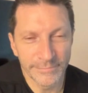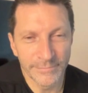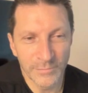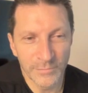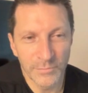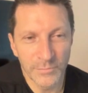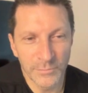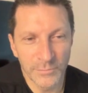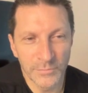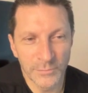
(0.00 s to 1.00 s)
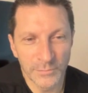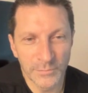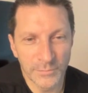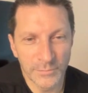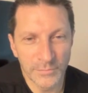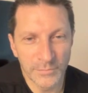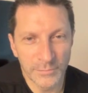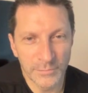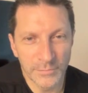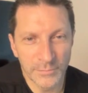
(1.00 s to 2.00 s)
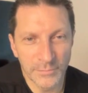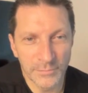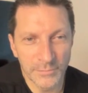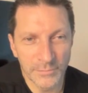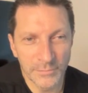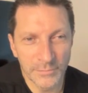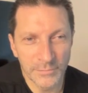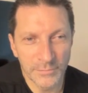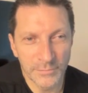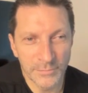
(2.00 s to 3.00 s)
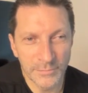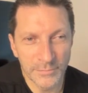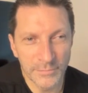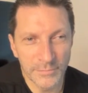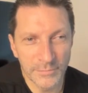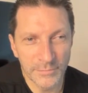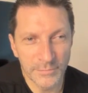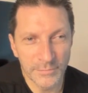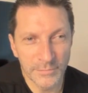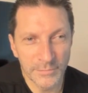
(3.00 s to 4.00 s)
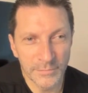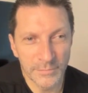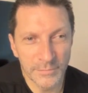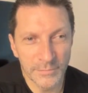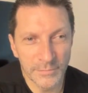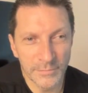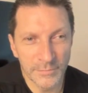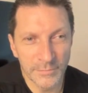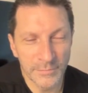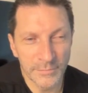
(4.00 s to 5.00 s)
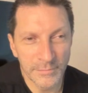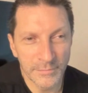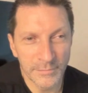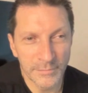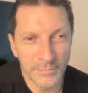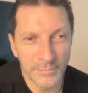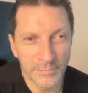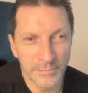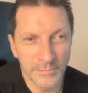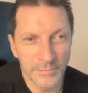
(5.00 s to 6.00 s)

The person shown says nothing.